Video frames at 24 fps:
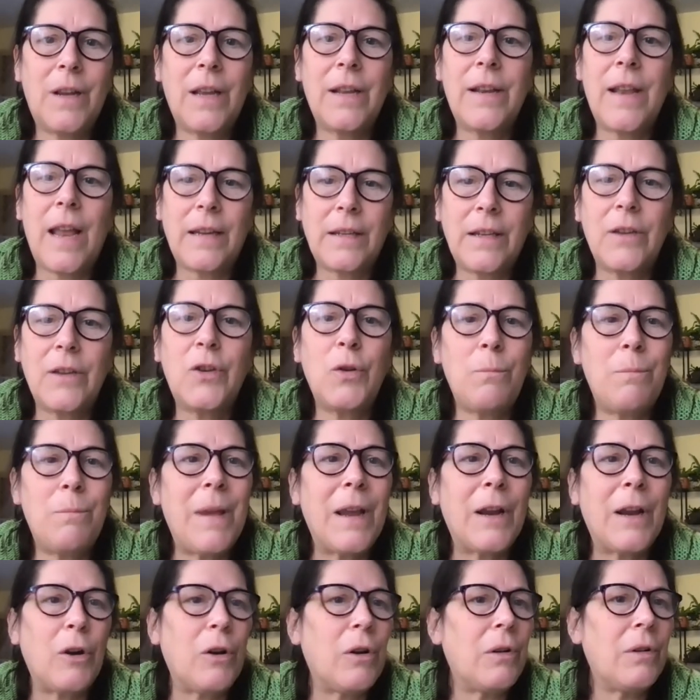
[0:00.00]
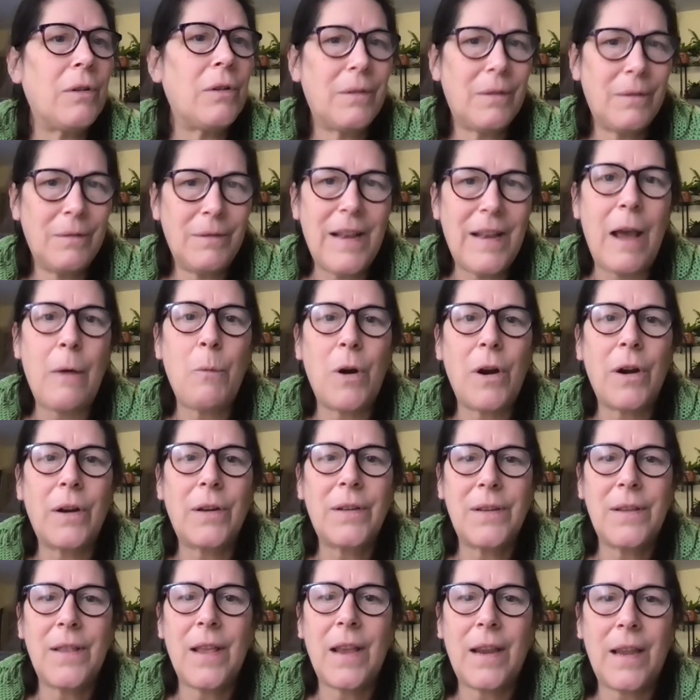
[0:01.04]
connected to bigger
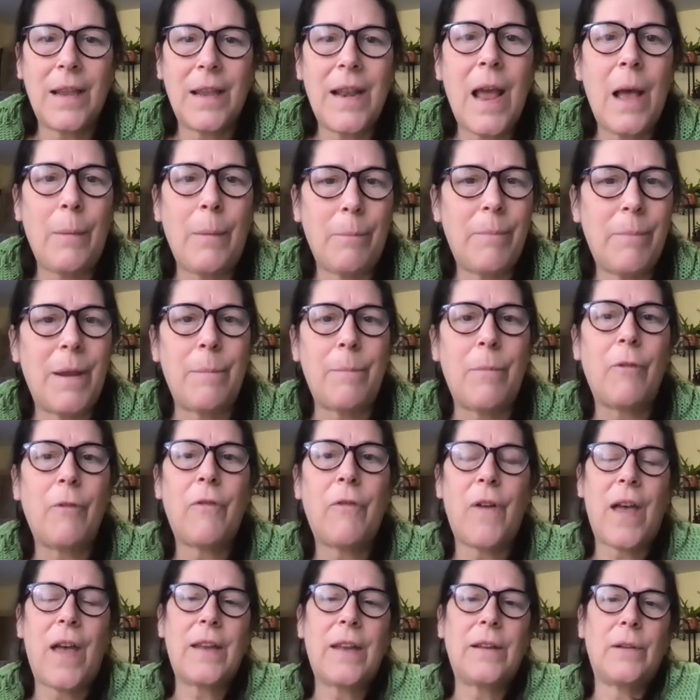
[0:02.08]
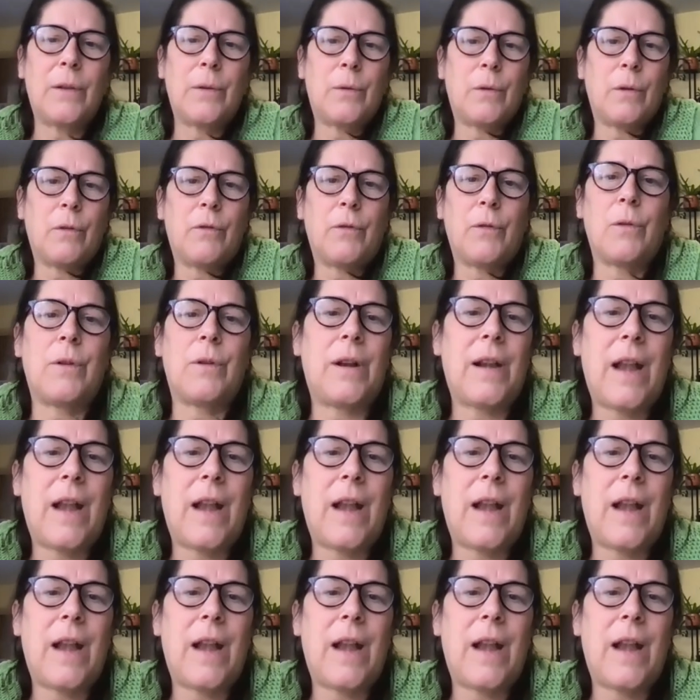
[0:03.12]
networks that can help people find local food.